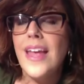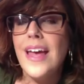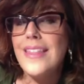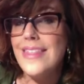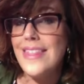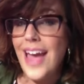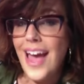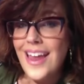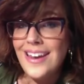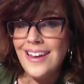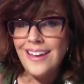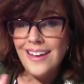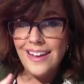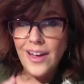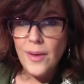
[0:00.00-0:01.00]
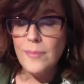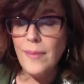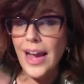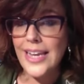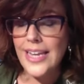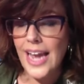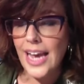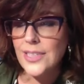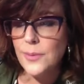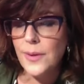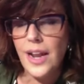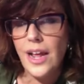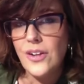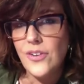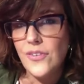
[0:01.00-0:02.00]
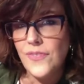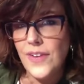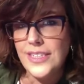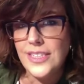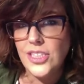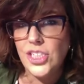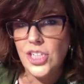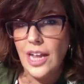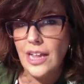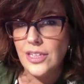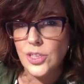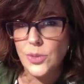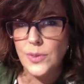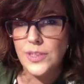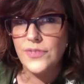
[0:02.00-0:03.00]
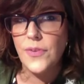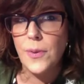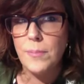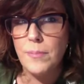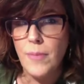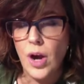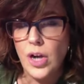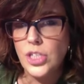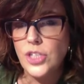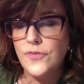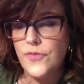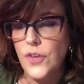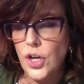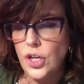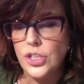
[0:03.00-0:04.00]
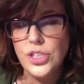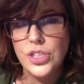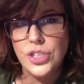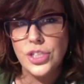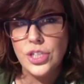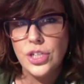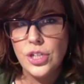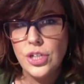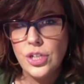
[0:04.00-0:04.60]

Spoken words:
And then my next 100 faces challenge was from March 1st